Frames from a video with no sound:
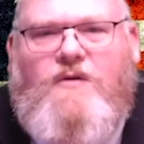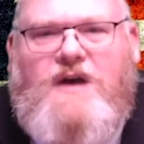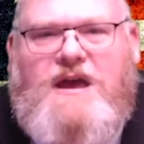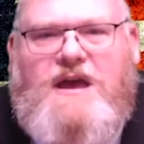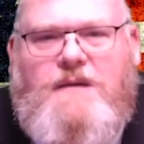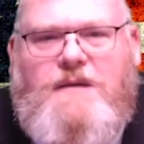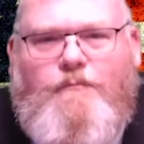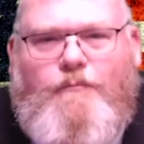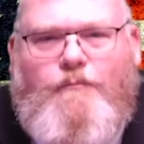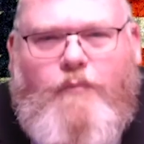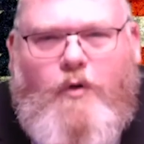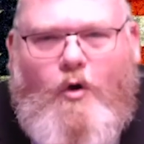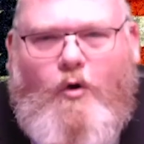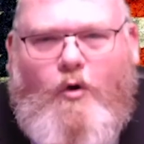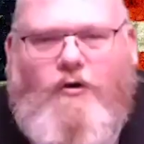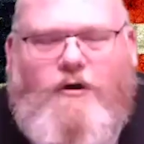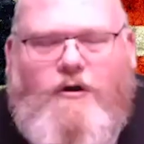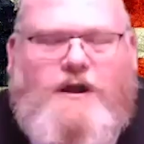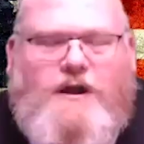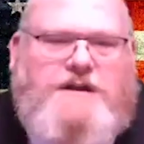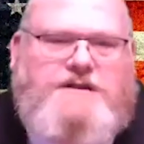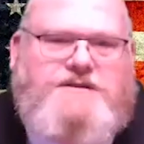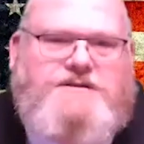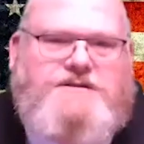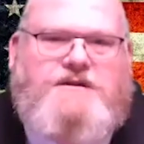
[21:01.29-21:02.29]

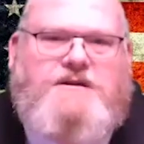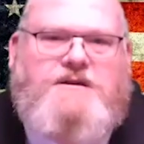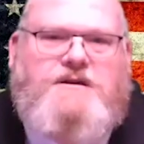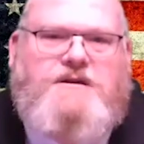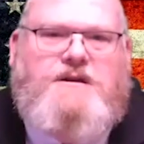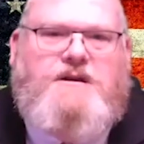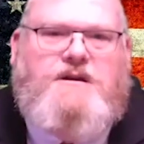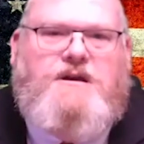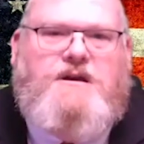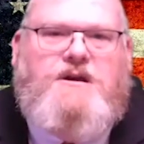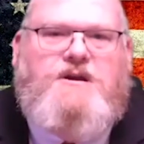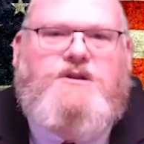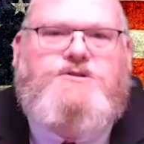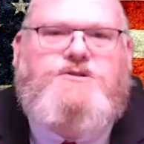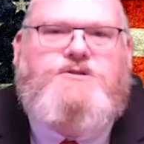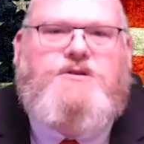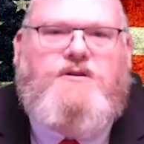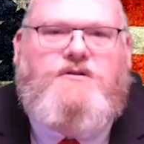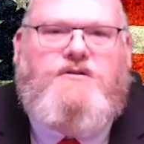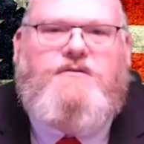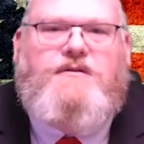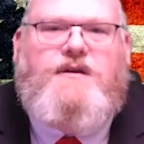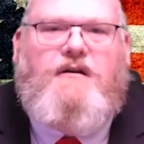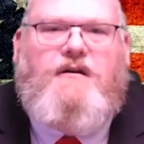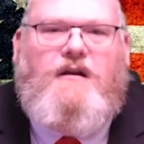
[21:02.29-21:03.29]
important
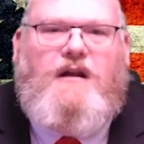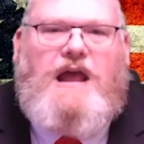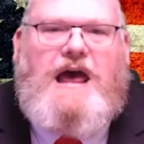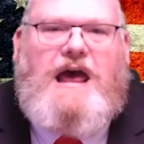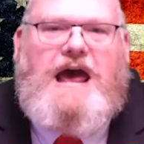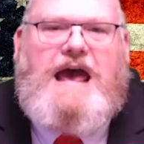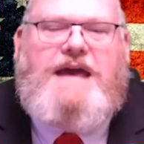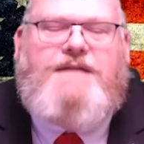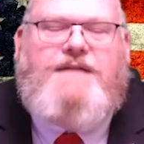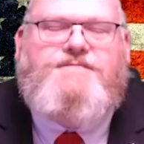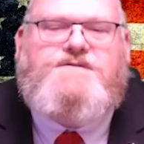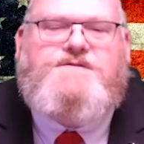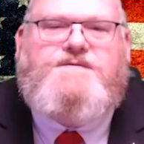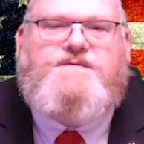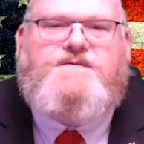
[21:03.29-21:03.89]
to their lives,